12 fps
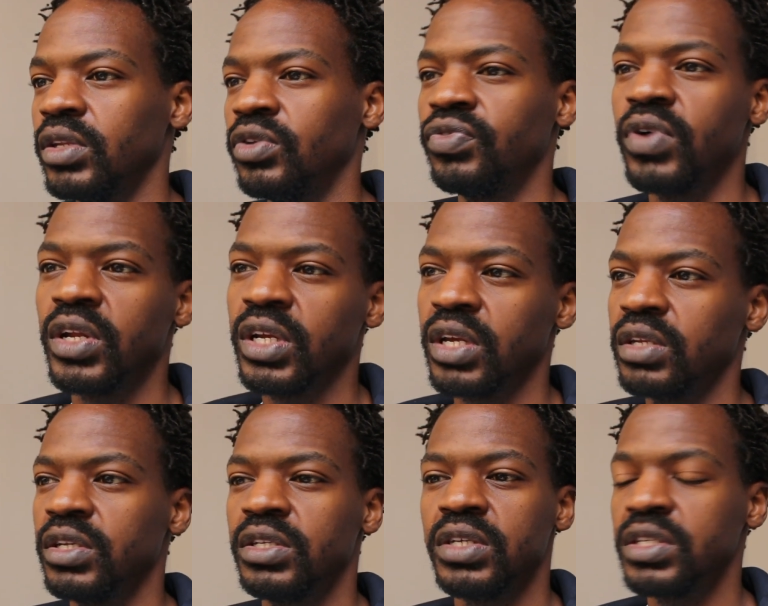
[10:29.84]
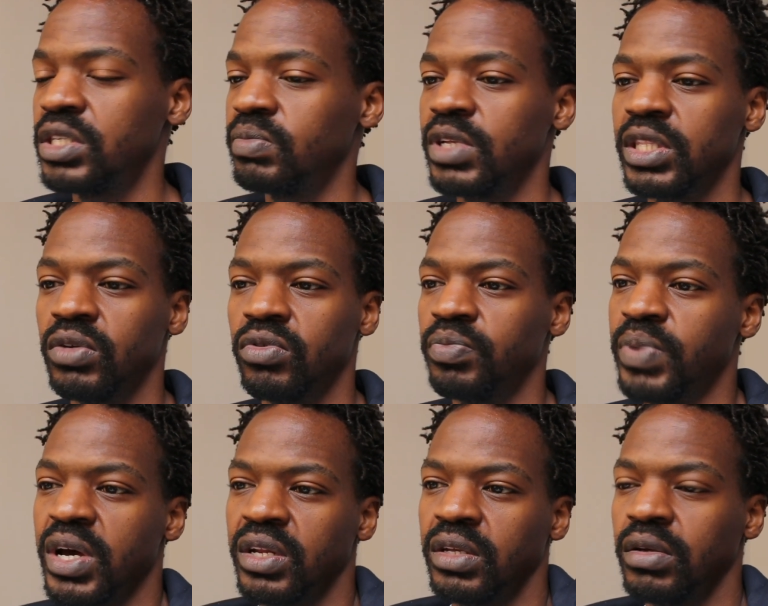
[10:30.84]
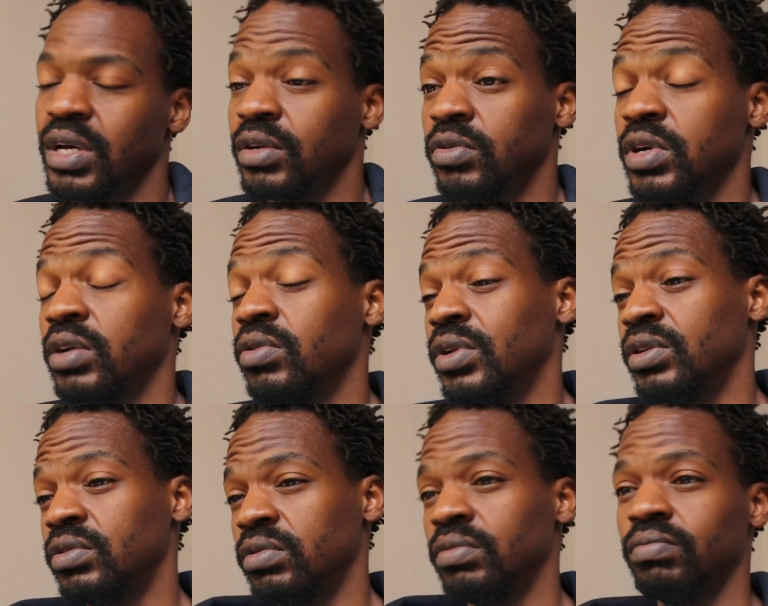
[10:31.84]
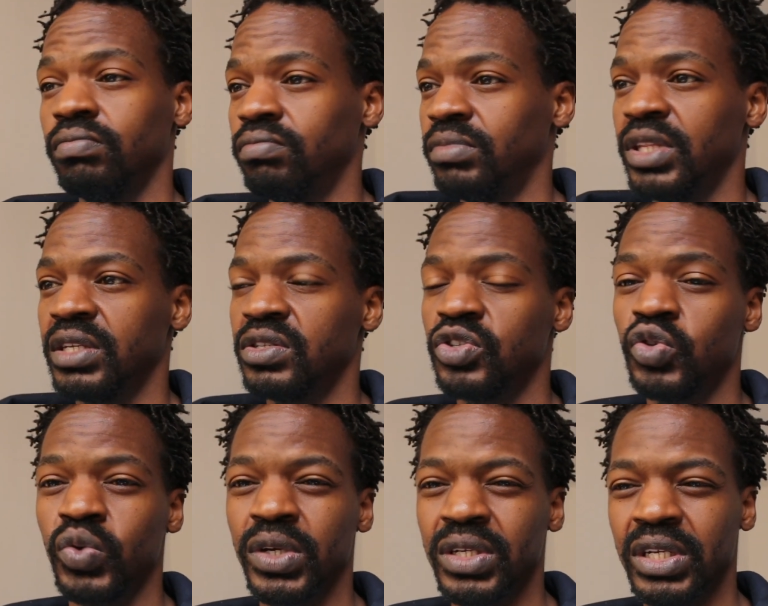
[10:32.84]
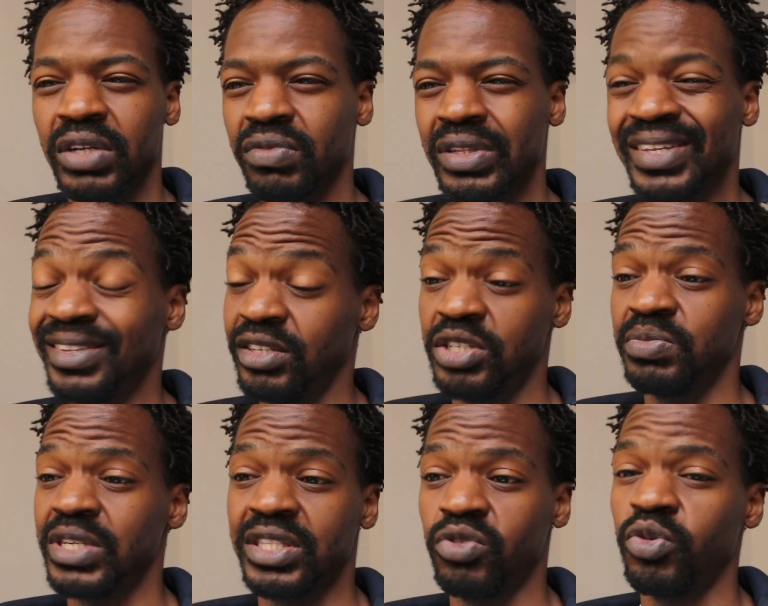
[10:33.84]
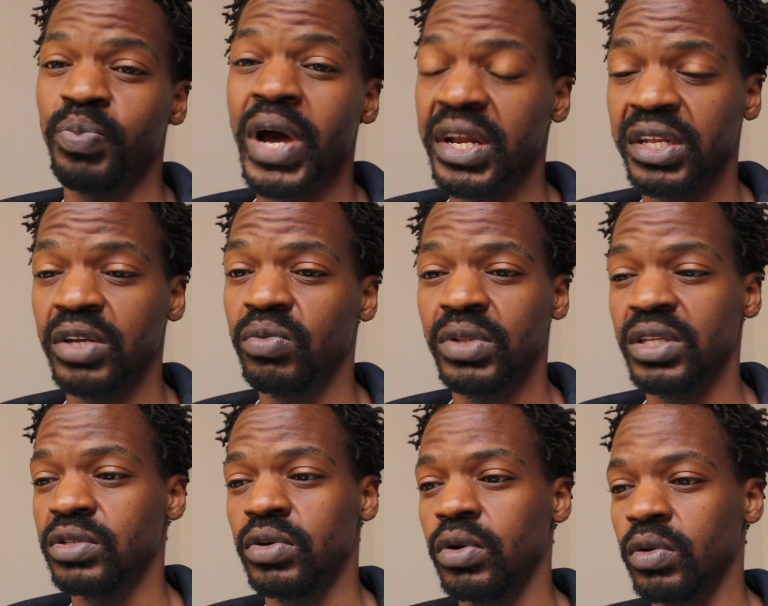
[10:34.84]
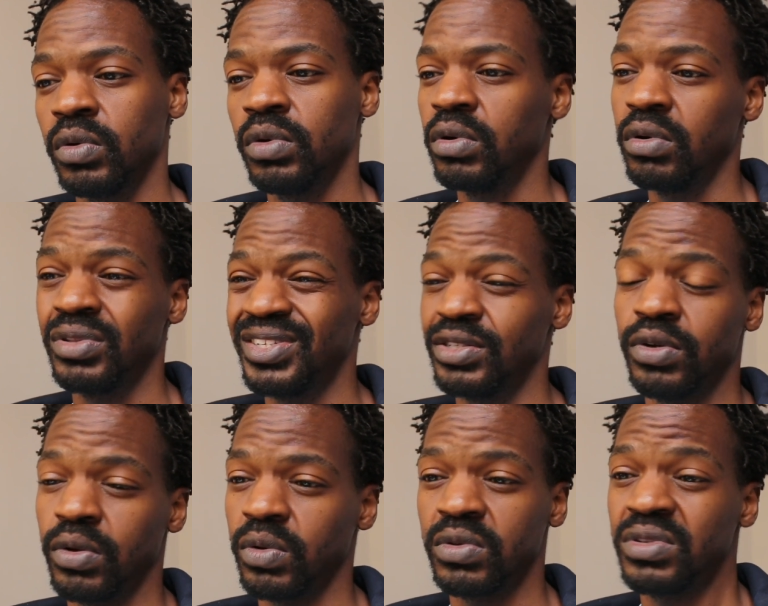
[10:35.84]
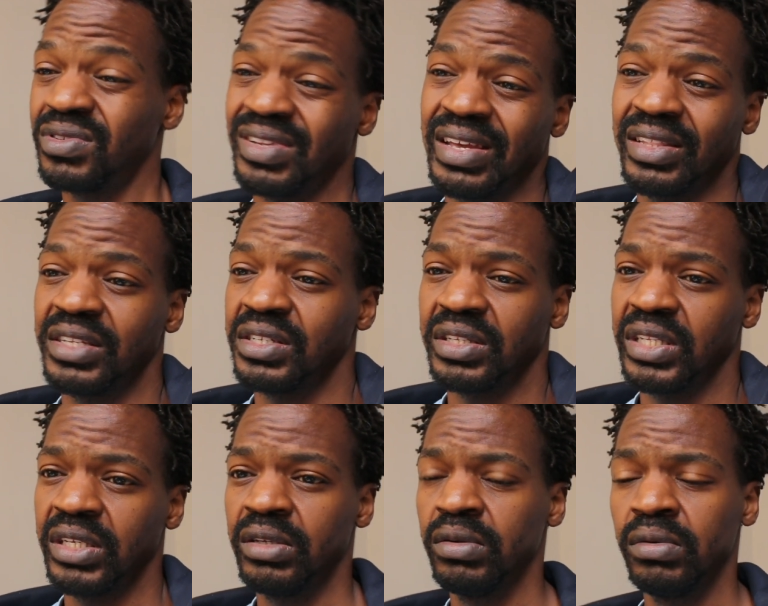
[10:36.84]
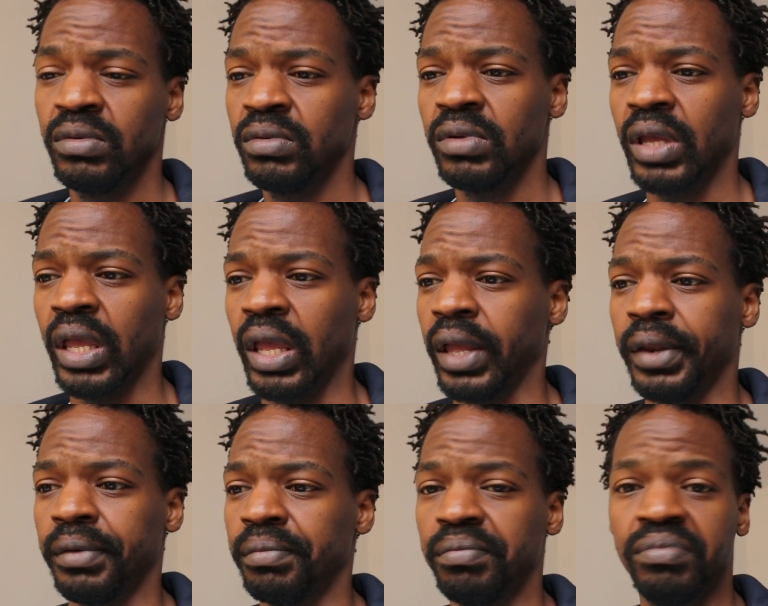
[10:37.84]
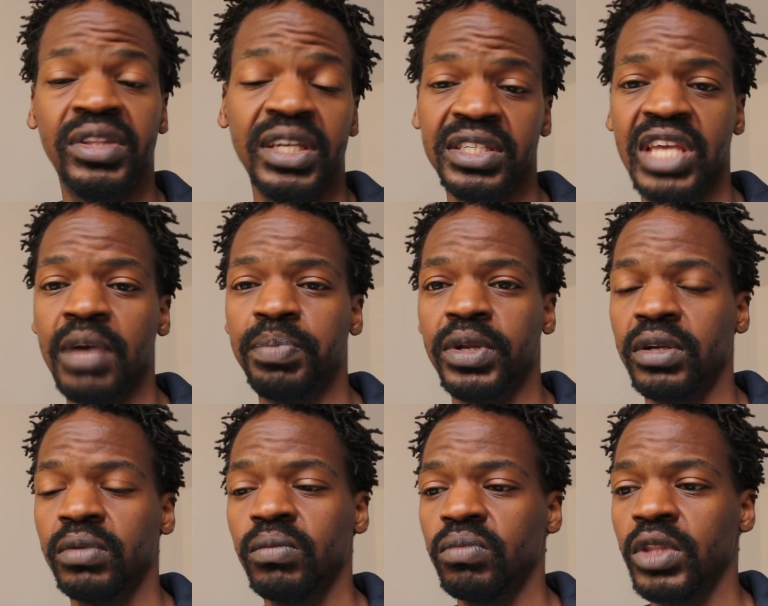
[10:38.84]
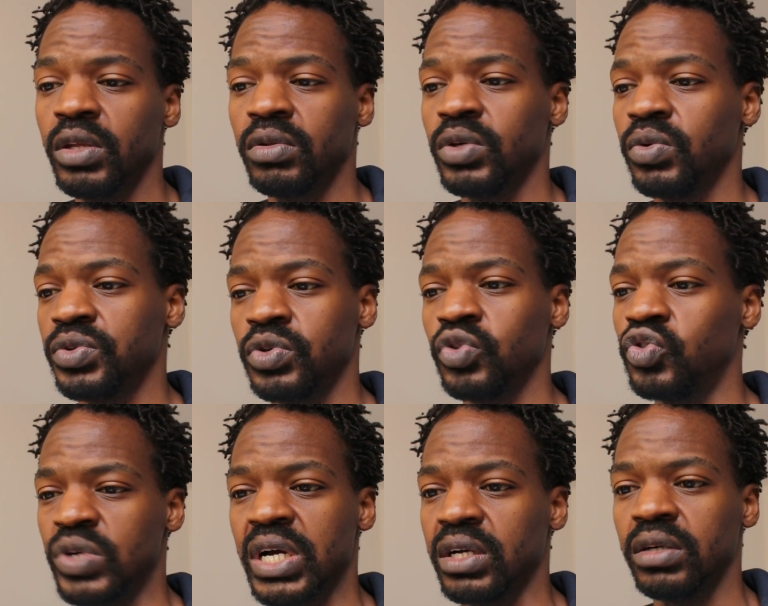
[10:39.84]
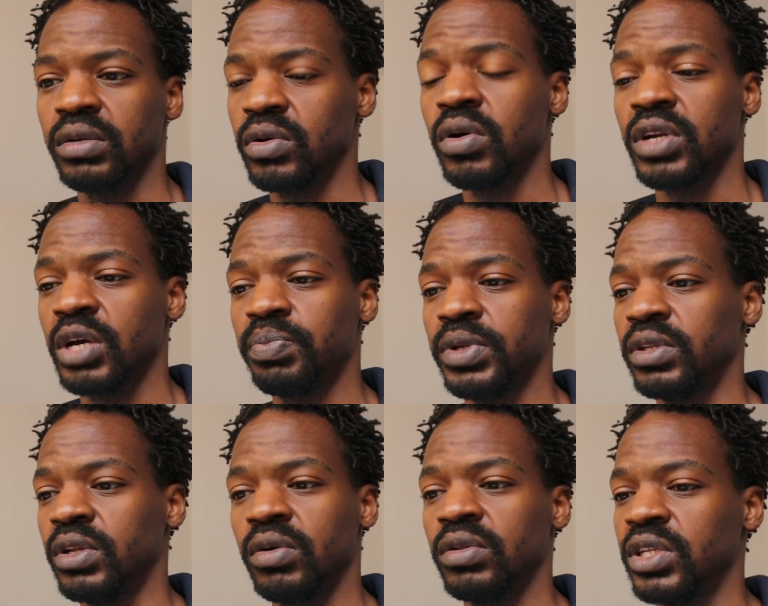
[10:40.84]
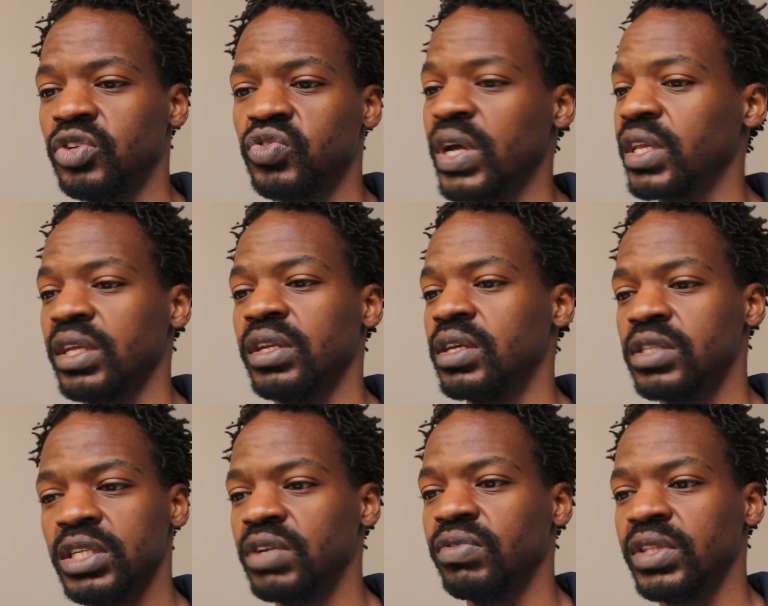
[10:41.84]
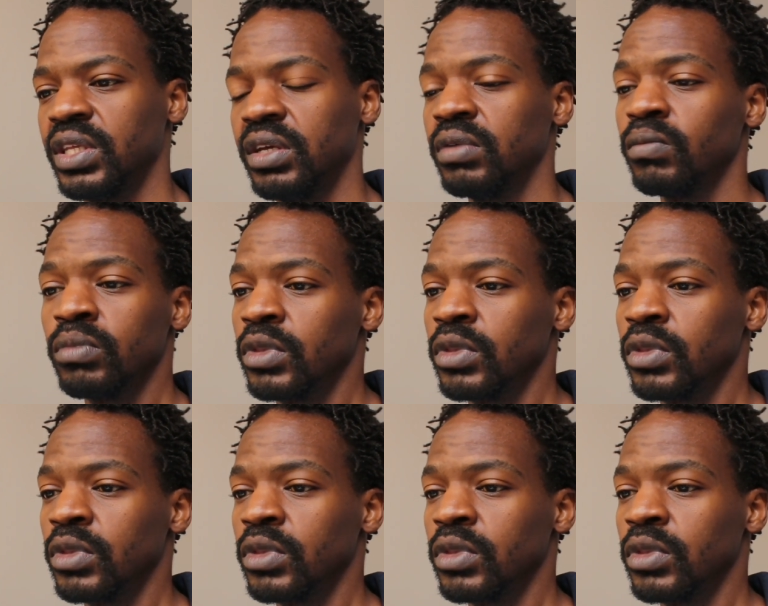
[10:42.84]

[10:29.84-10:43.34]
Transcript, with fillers: Euphonik and DJ seem like they were partying. I don't know, according to this tweet and everything, it seems like they were partying with this girl or these girls, allegedly, and things happened. You know, they were so drunk, caught up in all the drunkenness and everything.